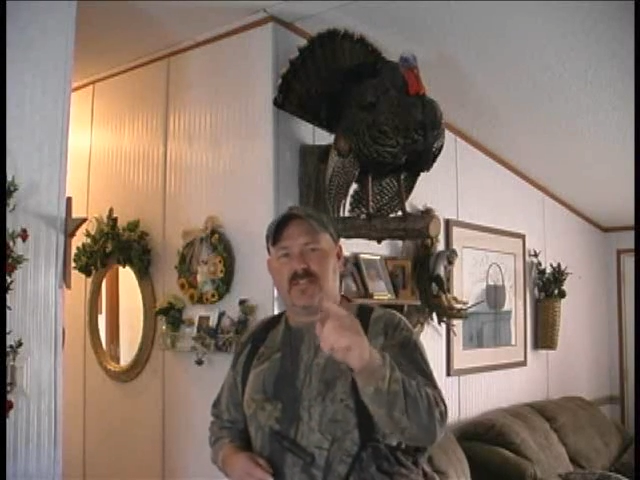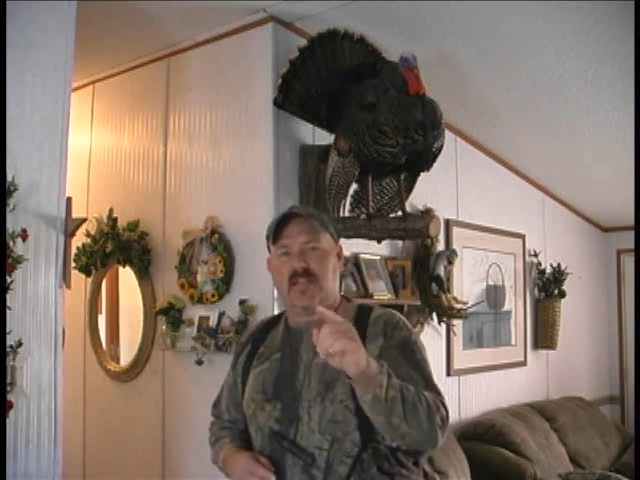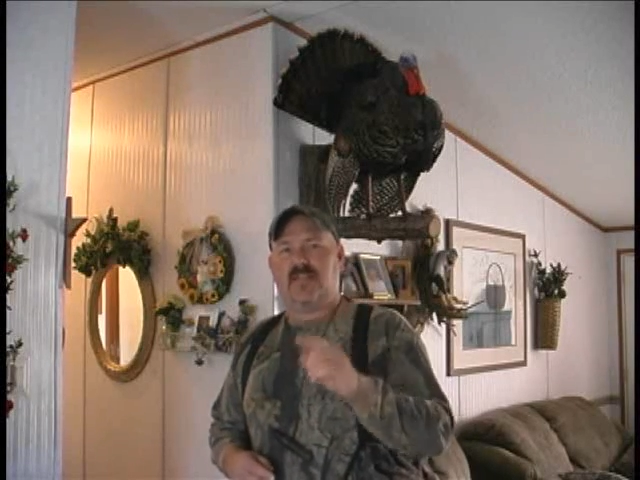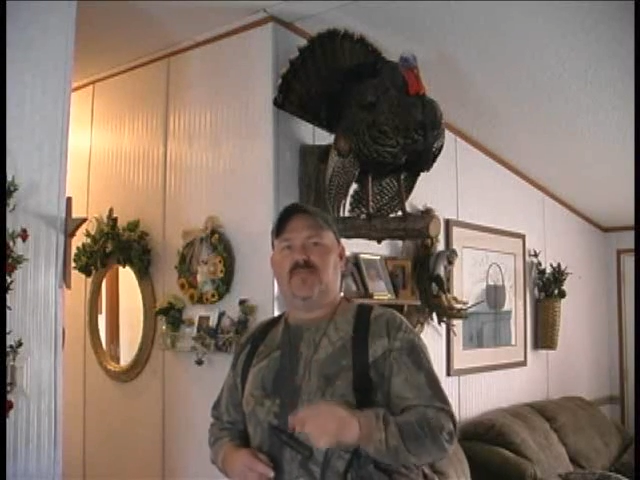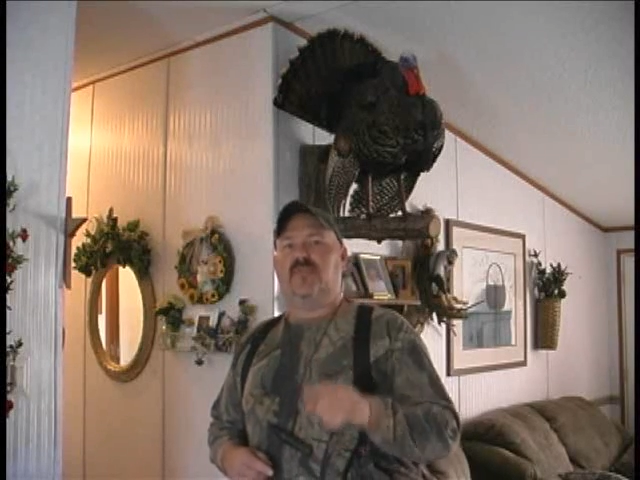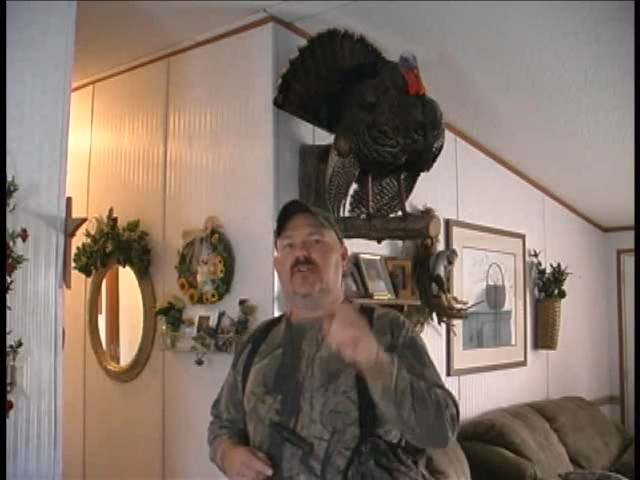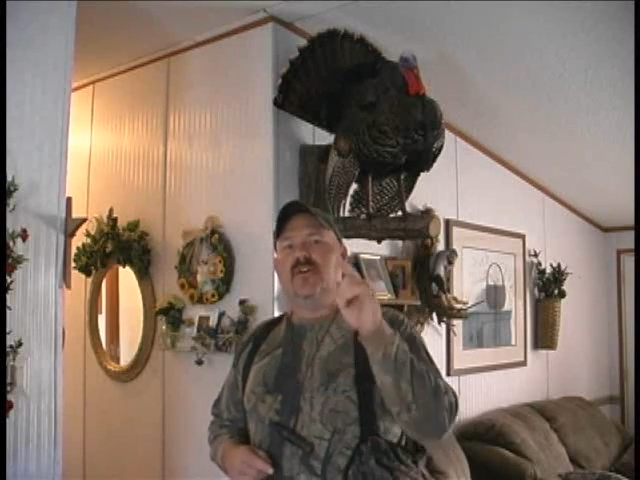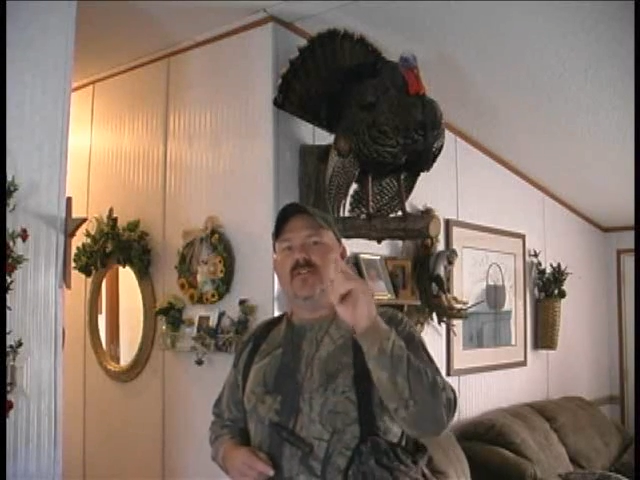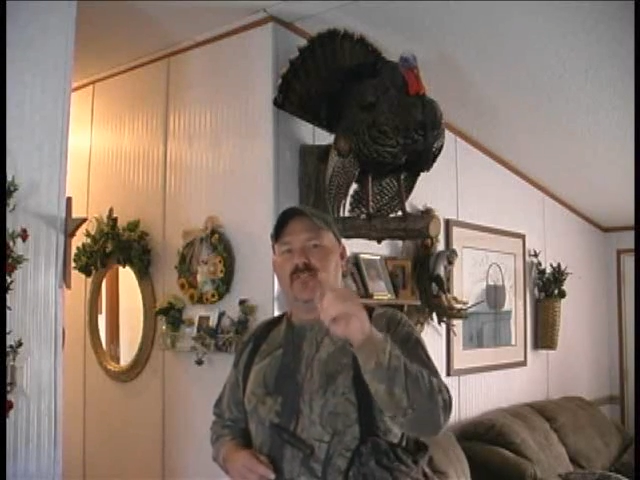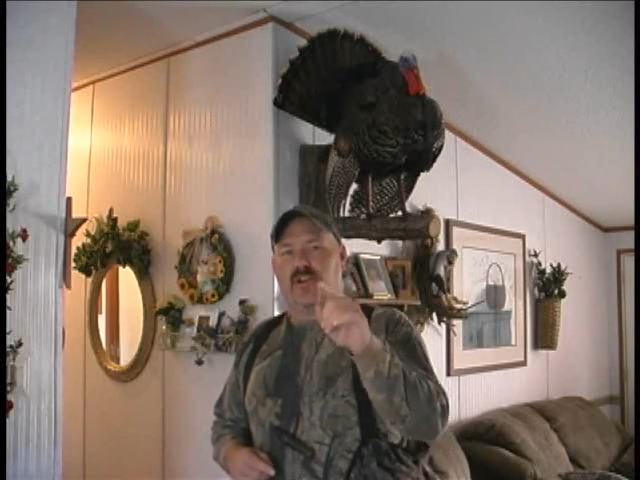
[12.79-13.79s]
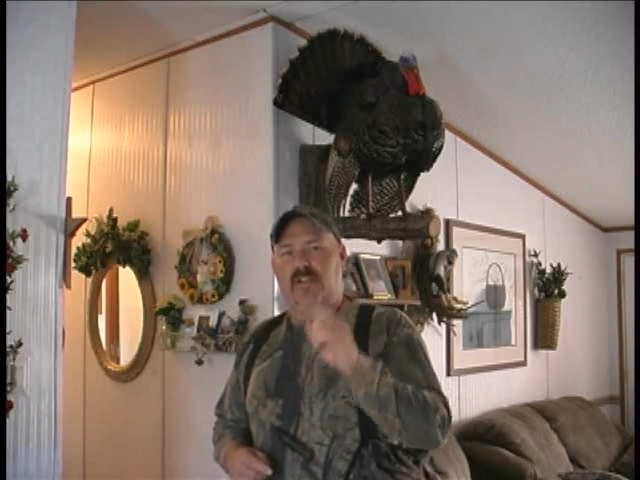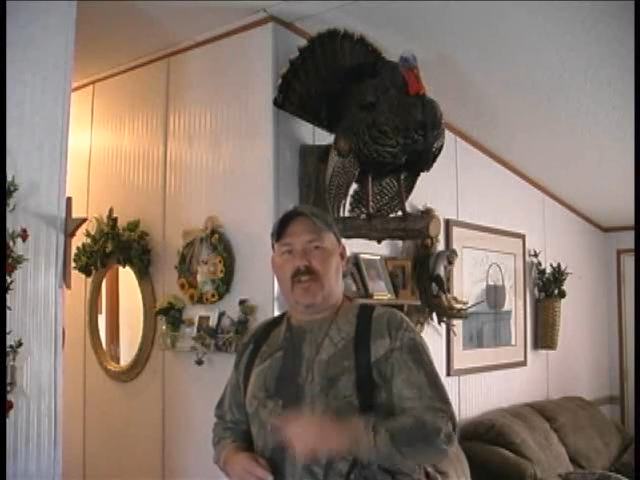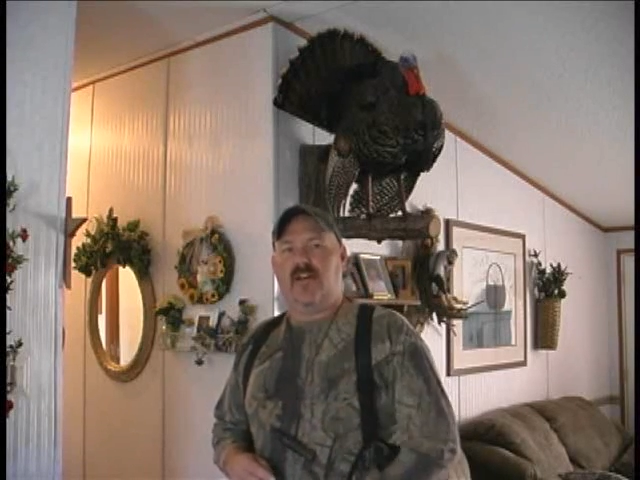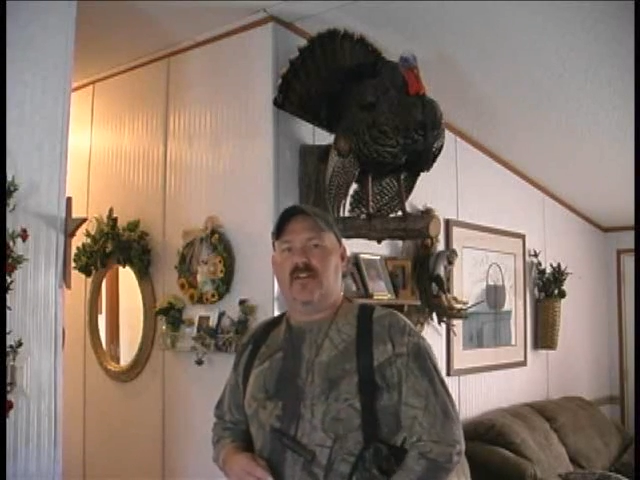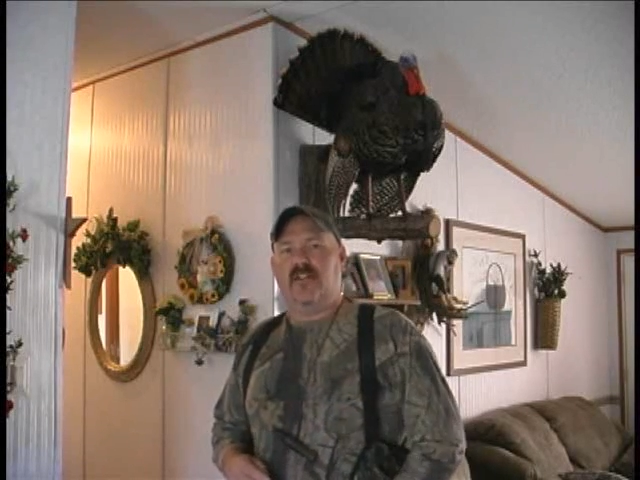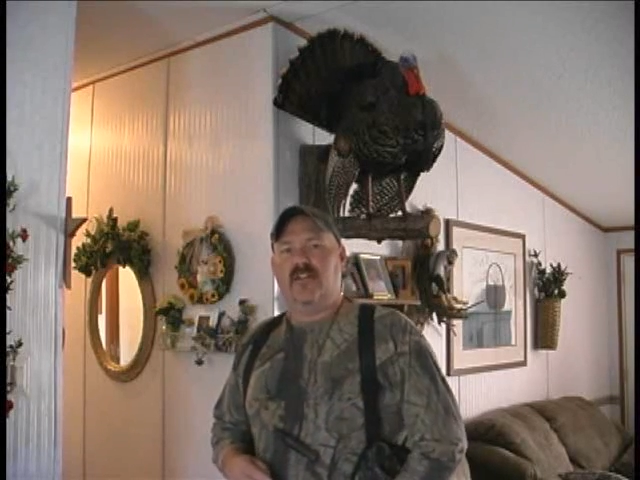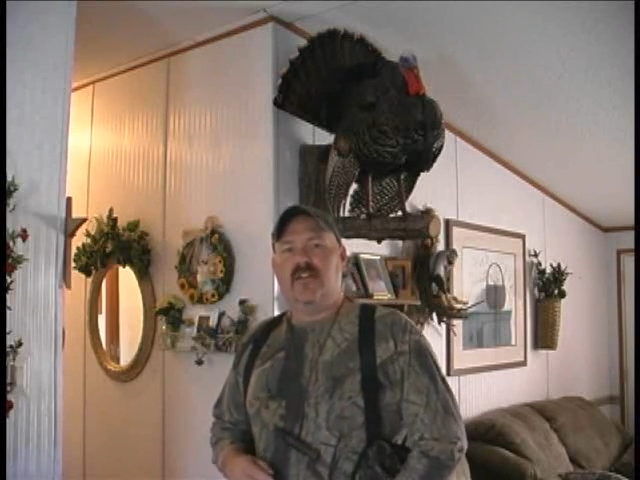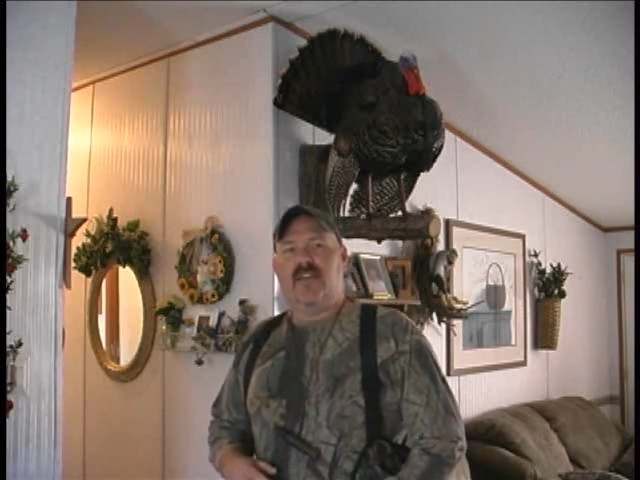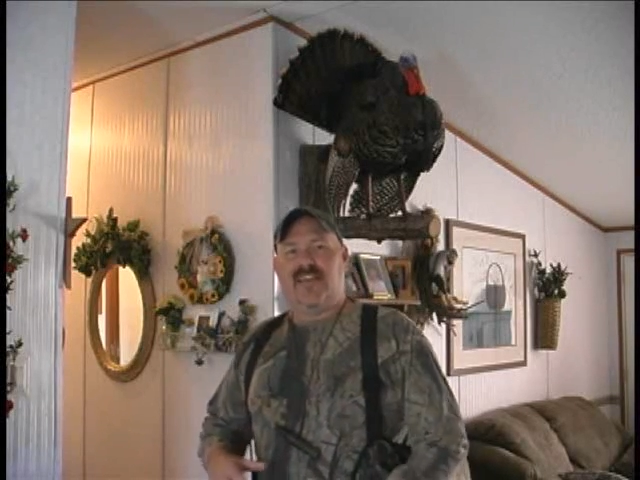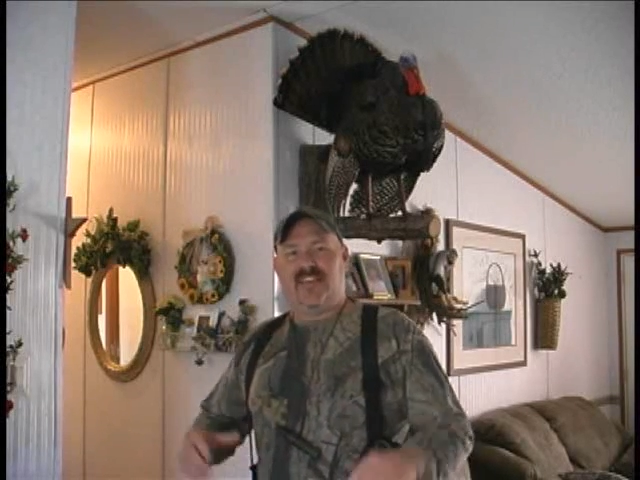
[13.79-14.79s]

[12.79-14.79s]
successful turkey hunter.